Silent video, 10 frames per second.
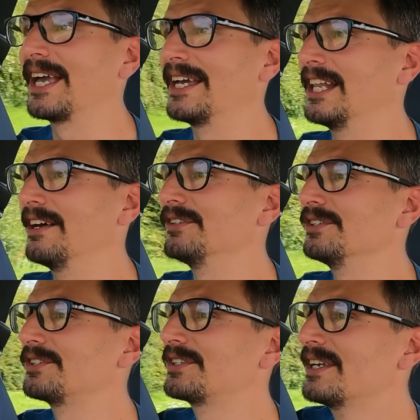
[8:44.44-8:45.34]

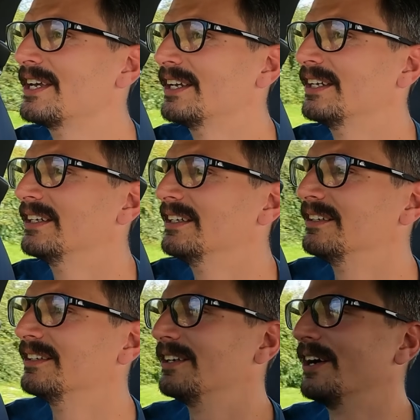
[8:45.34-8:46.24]
K11s
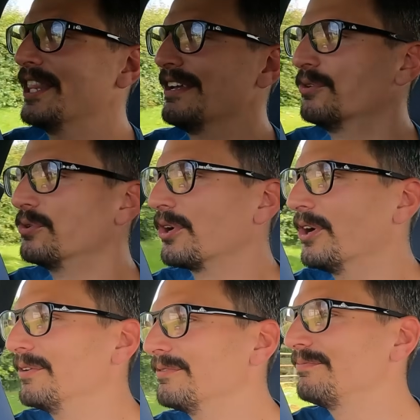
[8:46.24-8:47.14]
and they've all
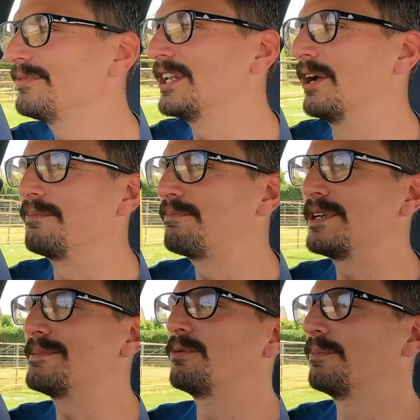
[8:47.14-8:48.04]
got, you know,
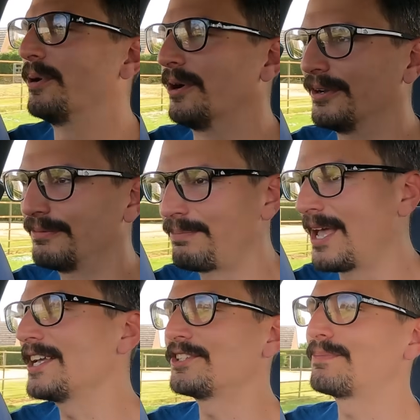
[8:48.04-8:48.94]
people put
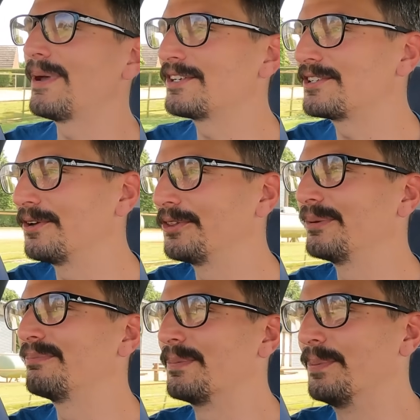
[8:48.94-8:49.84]
air suspension on
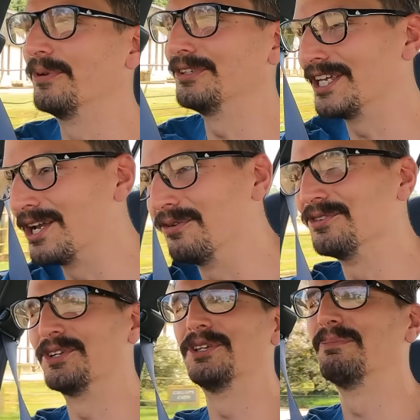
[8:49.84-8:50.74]
them, people put
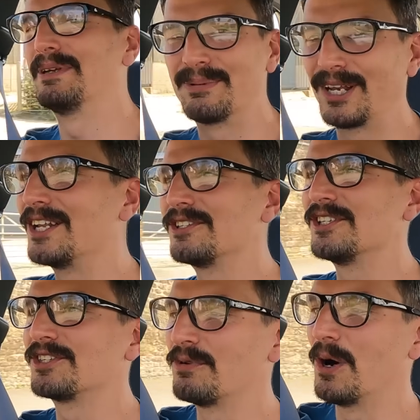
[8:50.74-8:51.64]
neons on them, people
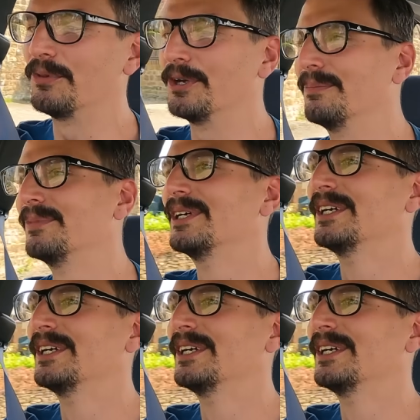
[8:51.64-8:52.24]
engine swap them.